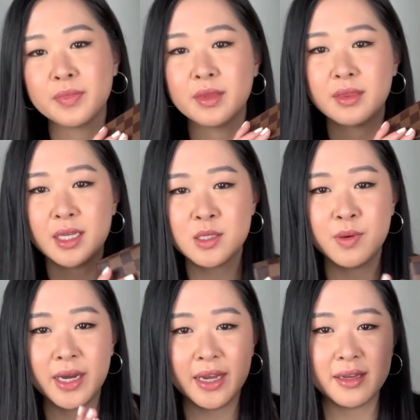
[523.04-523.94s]
that's
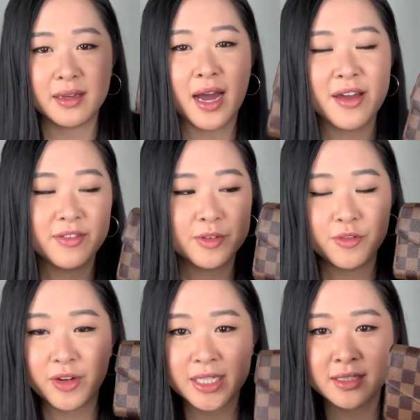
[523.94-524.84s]
why I haven't
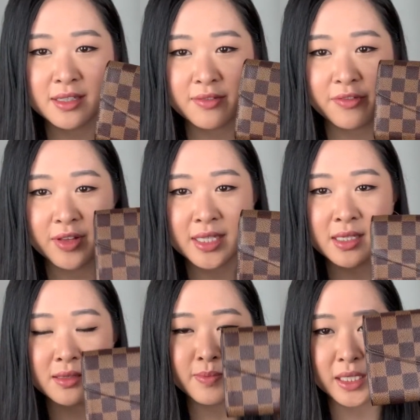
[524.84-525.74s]
reached for this
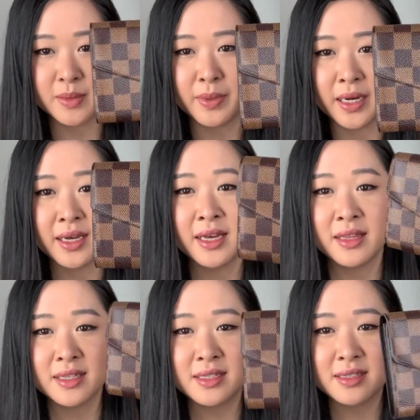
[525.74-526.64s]
as much, but
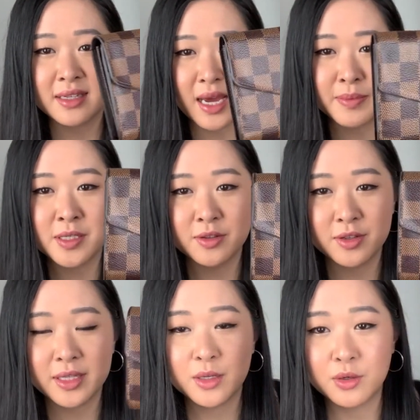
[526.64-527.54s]
this is an
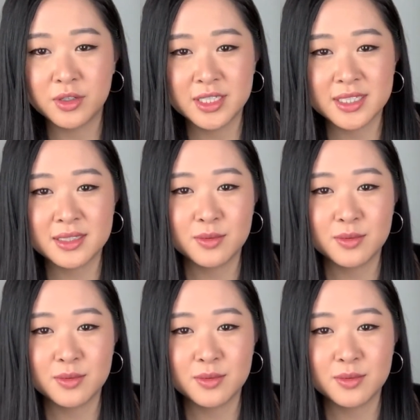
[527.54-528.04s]
absolutely gorgeous